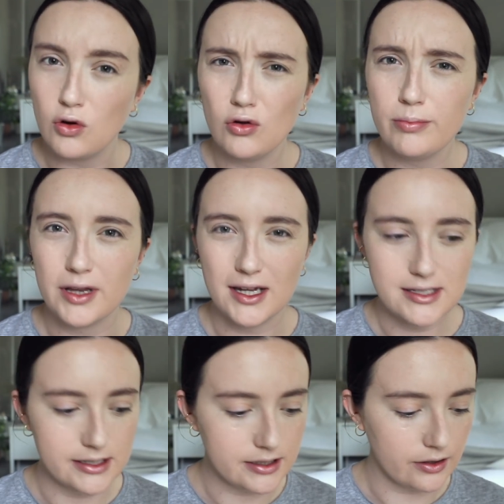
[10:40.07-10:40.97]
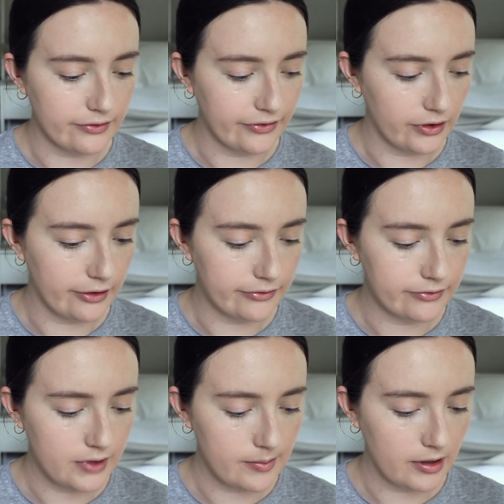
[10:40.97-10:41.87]
All pluses so far,
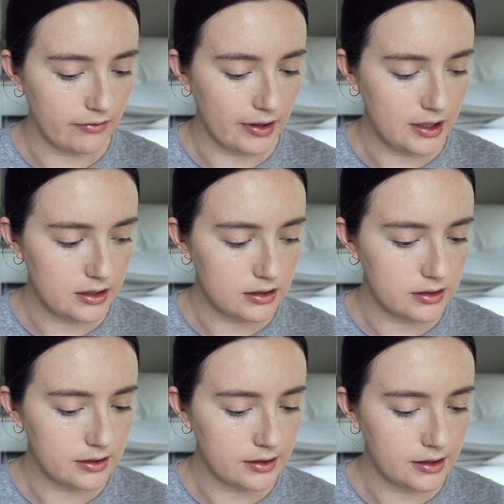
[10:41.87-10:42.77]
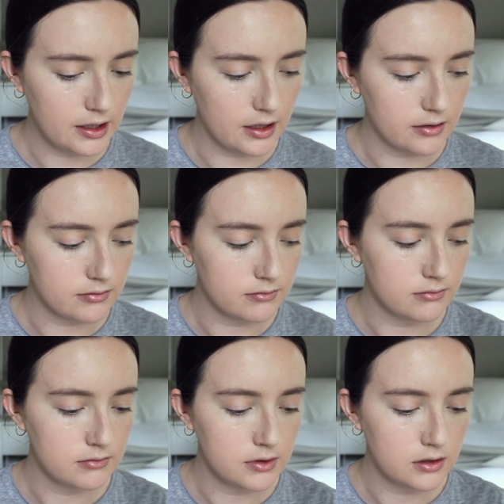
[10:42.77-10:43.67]
am I right? Yeah,
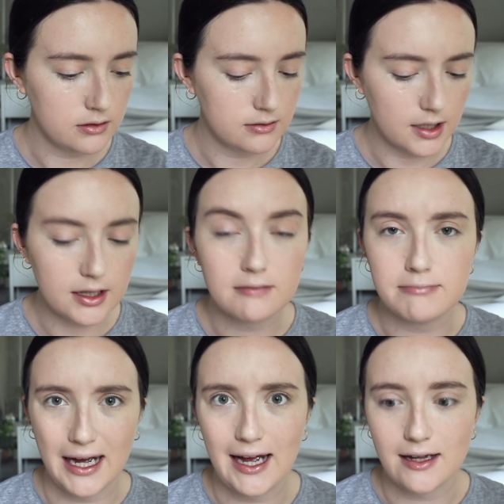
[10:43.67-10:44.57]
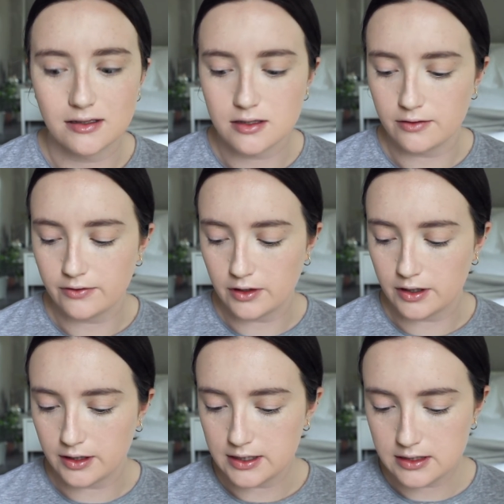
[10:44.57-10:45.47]
nothing bad so far
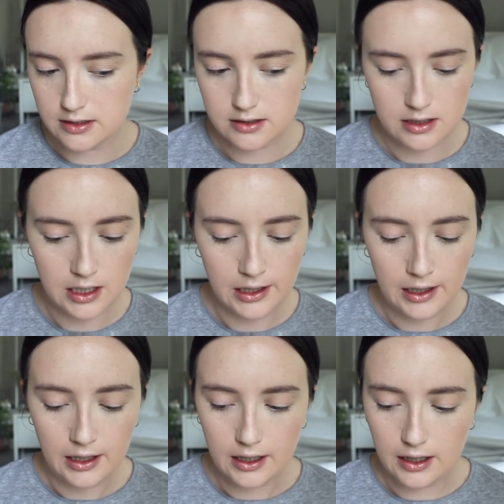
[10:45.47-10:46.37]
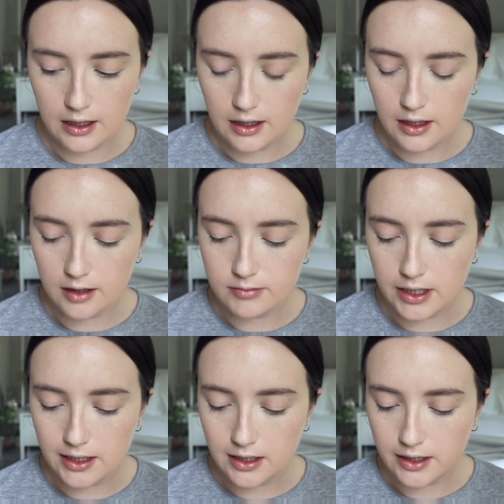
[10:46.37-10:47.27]
at least.
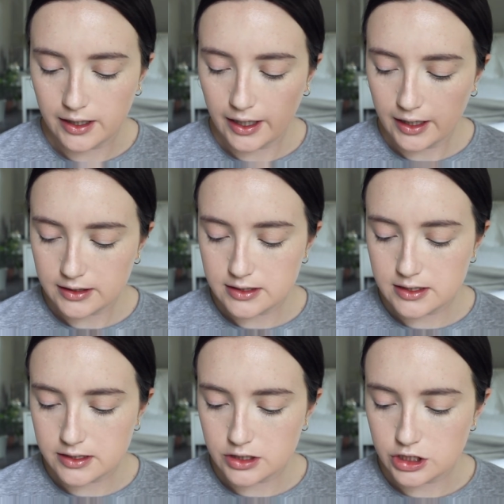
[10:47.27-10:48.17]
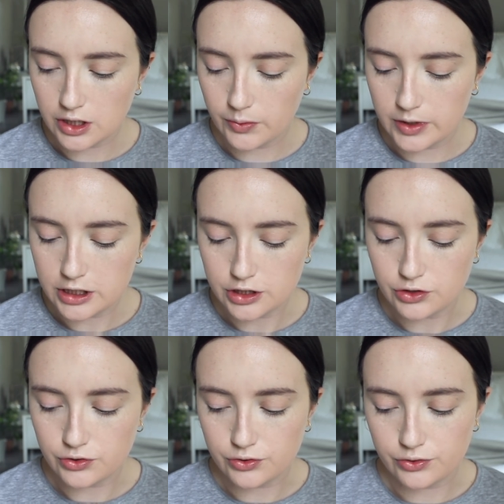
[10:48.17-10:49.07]
Next, shall we
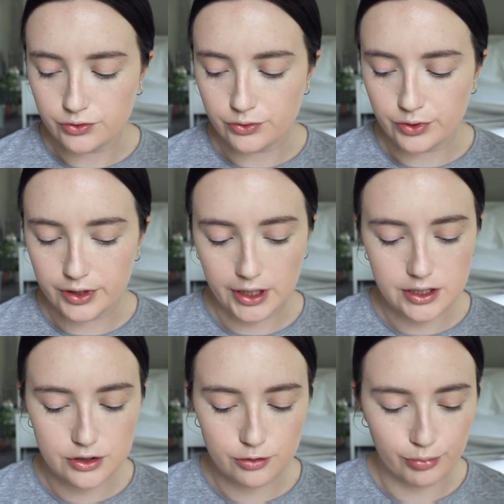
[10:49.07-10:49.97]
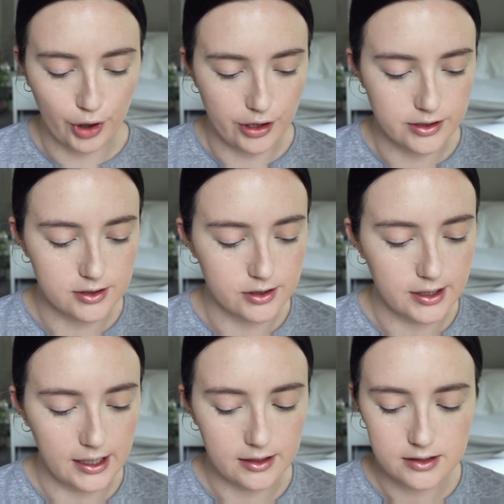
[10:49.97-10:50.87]
do, let's do bronzer
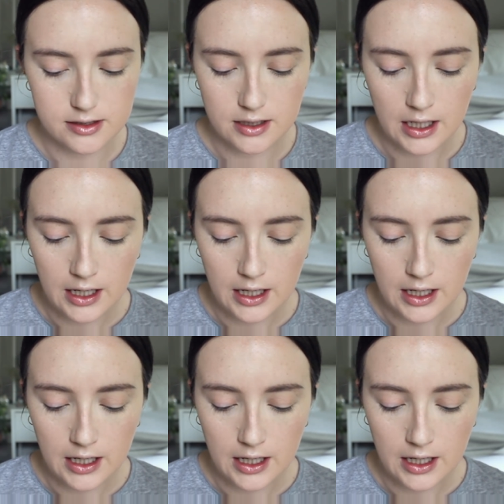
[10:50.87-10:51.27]
next.